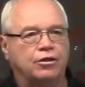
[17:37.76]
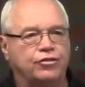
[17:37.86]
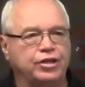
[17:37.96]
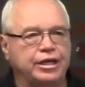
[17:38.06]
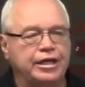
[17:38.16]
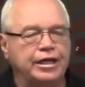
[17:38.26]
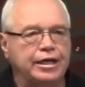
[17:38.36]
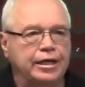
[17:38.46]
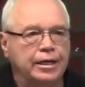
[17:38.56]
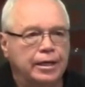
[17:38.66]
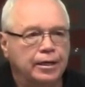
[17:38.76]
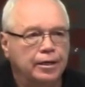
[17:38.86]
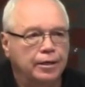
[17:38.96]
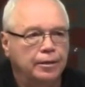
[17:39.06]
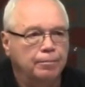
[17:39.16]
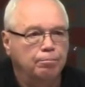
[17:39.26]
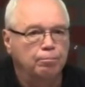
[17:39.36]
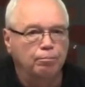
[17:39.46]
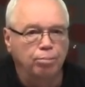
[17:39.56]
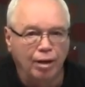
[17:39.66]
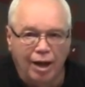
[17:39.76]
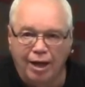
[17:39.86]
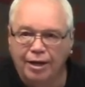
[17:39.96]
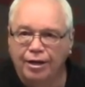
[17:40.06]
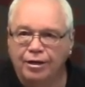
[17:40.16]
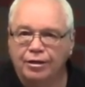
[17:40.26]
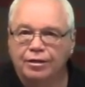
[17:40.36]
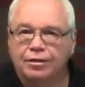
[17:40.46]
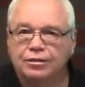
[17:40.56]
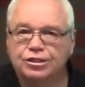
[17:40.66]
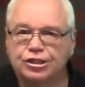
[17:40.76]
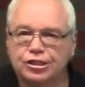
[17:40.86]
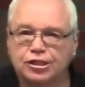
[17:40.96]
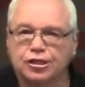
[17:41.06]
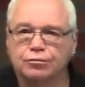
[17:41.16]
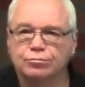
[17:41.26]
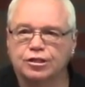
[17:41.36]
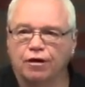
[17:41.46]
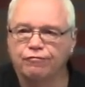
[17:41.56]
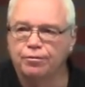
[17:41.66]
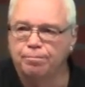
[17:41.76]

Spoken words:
The blood systems of the